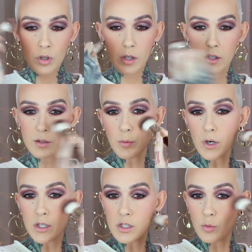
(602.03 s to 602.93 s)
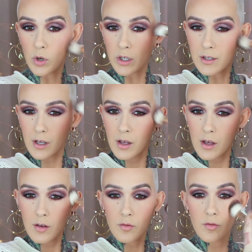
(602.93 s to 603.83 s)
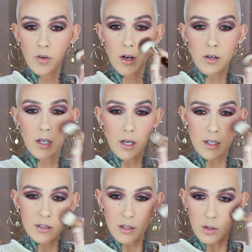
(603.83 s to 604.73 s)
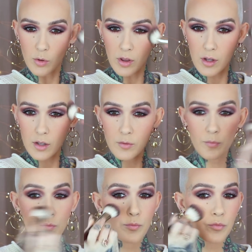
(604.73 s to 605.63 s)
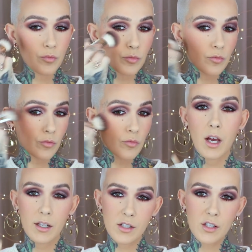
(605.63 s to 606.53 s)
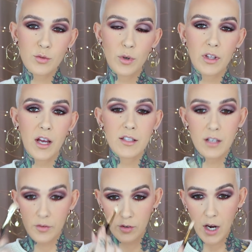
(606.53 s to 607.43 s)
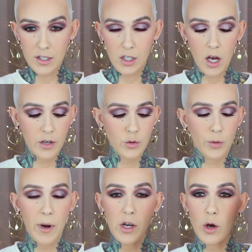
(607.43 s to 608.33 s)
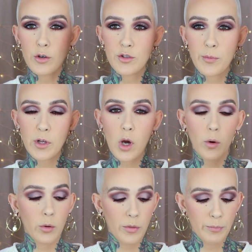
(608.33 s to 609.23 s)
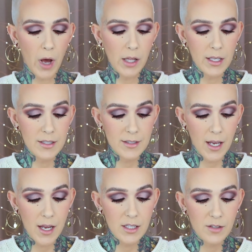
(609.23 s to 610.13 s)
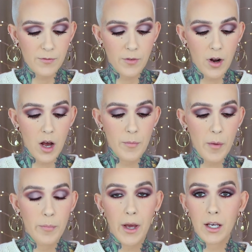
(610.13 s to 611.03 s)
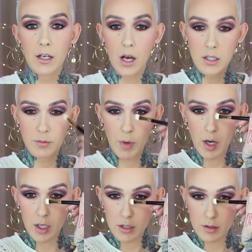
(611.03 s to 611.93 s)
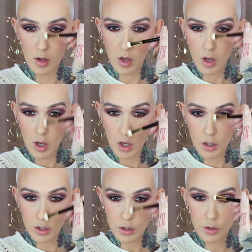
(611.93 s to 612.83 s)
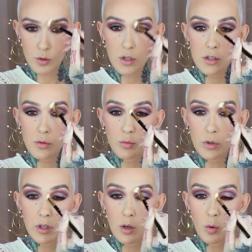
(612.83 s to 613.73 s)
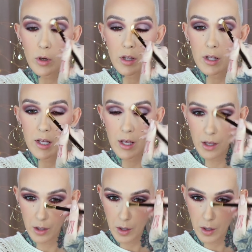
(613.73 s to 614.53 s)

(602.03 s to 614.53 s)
And this brush is working very nicely with it. I just realized that I forgot to contour my nose, so I'm going to go in with Bali Sands from Becca Cosmetics and just do this really quickly.